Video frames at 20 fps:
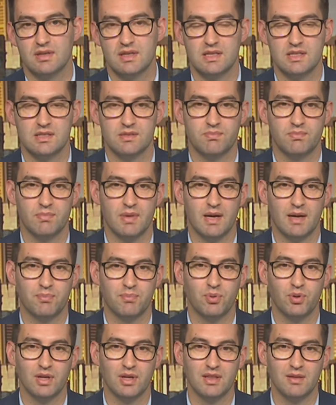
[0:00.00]
is
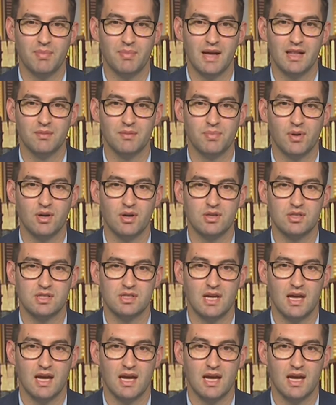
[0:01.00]
put in the ballot box,